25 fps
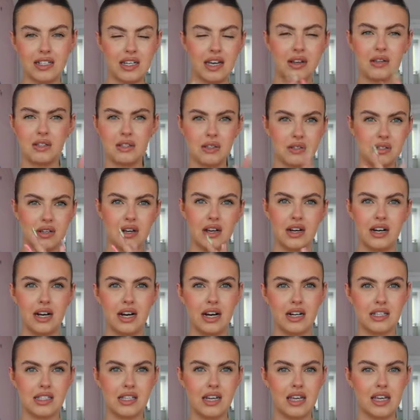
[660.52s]
down, so it's kind of
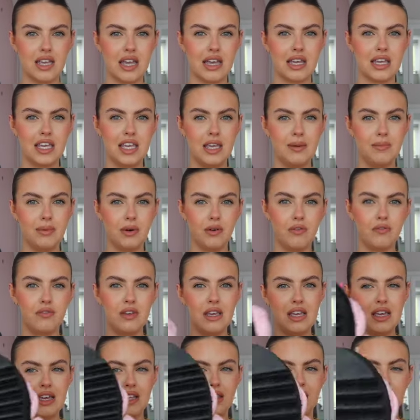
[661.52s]
hard to like keep your
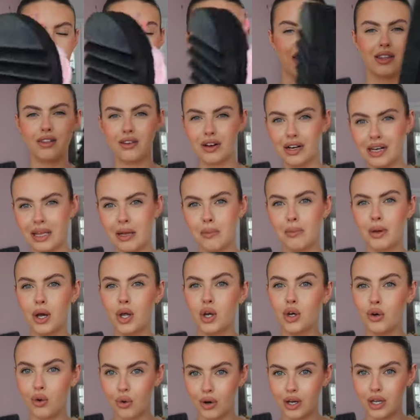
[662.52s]
feet in them, like they're a little bit
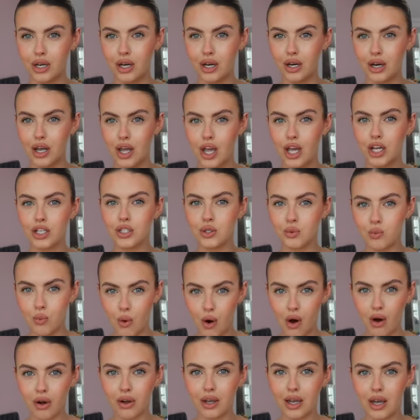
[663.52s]
annoying to
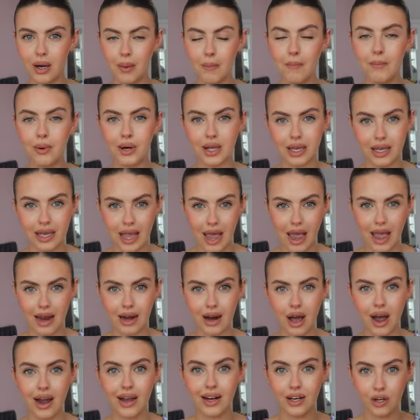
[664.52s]
walk in, but
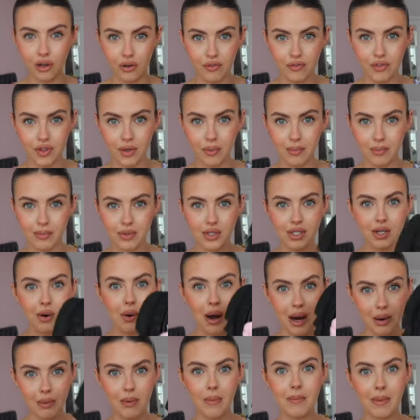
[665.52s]
again, I love them, so
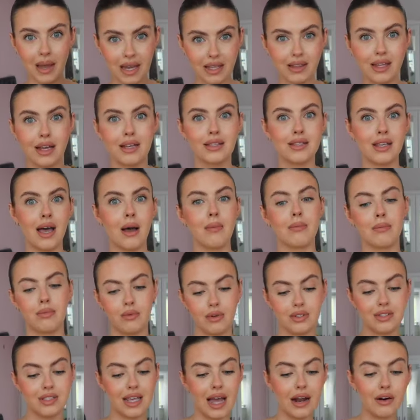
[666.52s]
I will make that
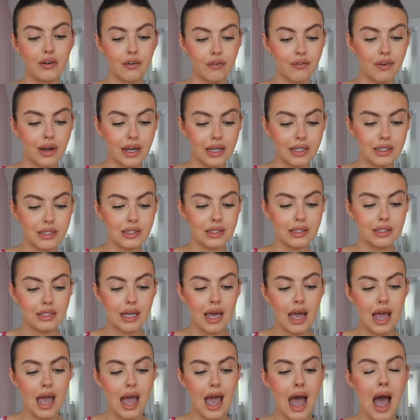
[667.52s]
sacrifice
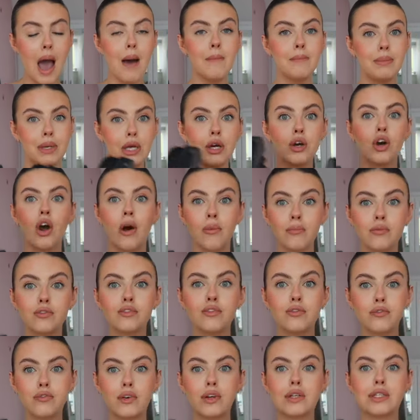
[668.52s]
and be
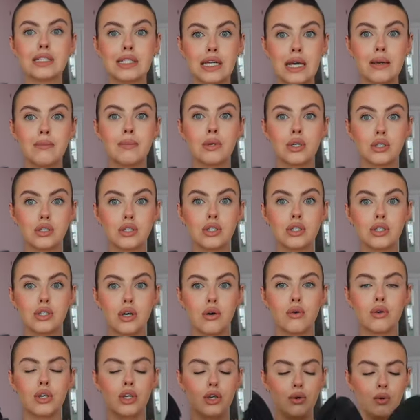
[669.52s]
uncomfortable for today because they're
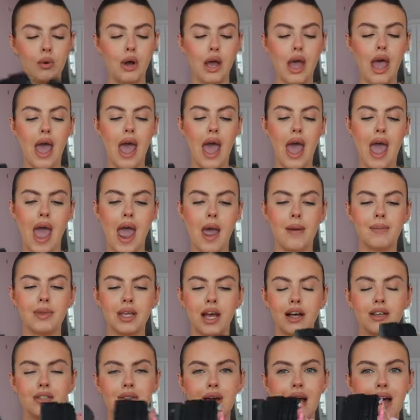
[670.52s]
so cute. They
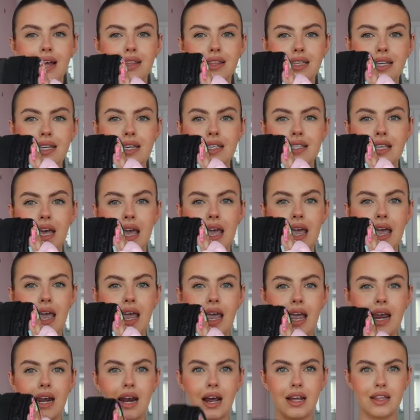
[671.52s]
also had these
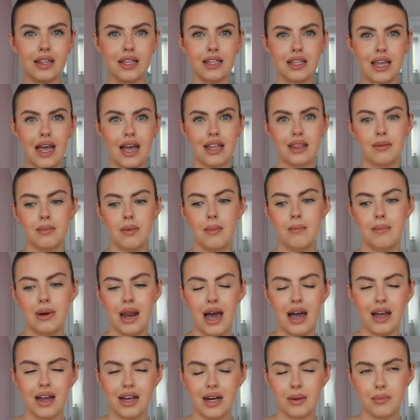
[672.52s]
in, I think they had them in
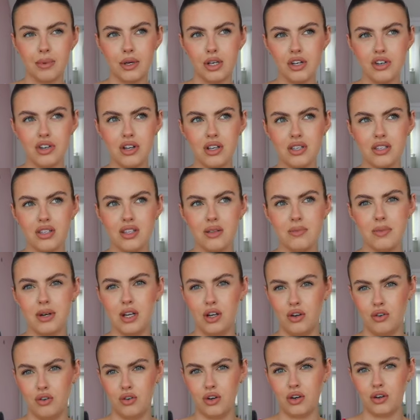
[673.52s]
black, and I'm pretty sure I've seen them in
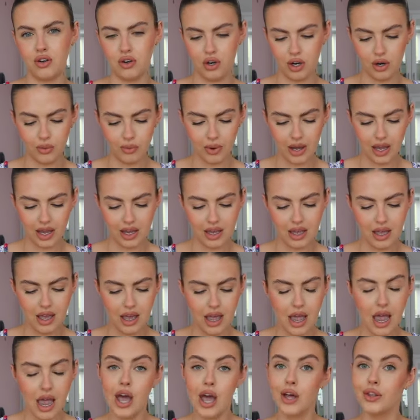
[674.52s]
another colorway
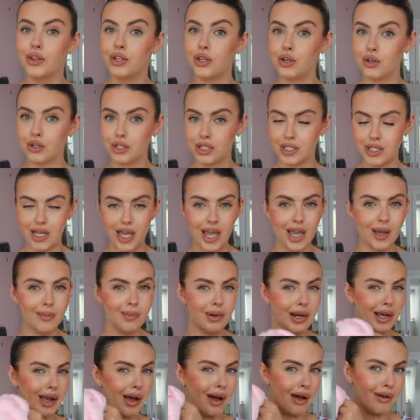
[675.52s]
the other day,
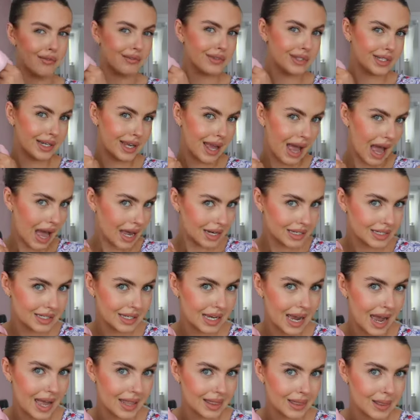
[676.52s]
but I obviously had to
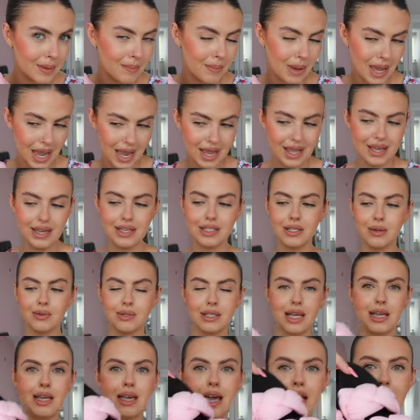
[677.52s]
get the pink. So it's
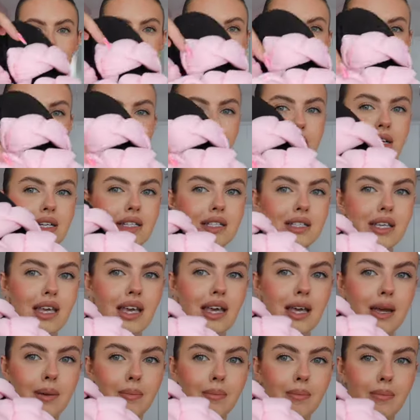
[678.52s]
like a really
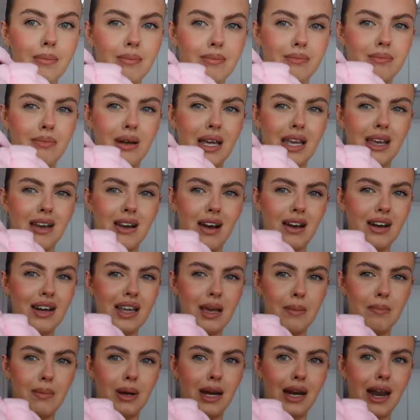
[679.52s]
thick, like kind of
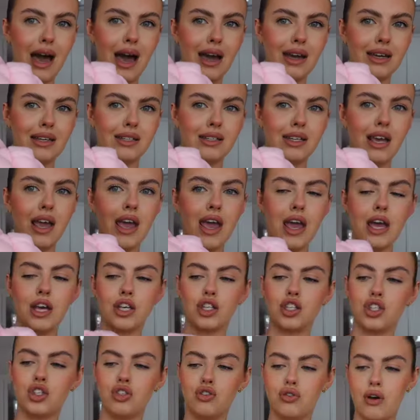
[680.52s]
like plaited
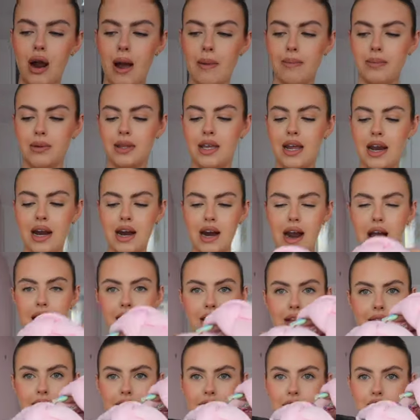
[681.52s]
strap there, and
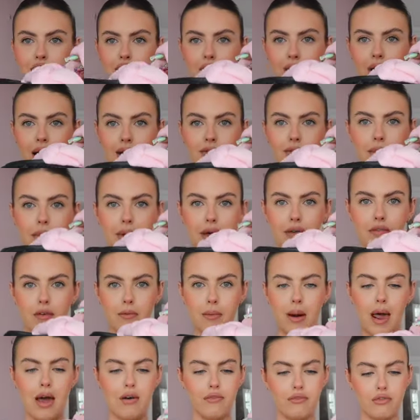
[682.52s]
then they do have a bit of a
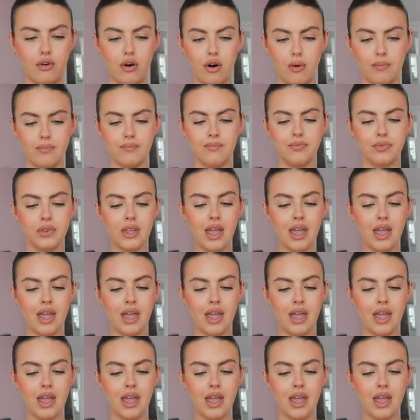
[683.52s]
platform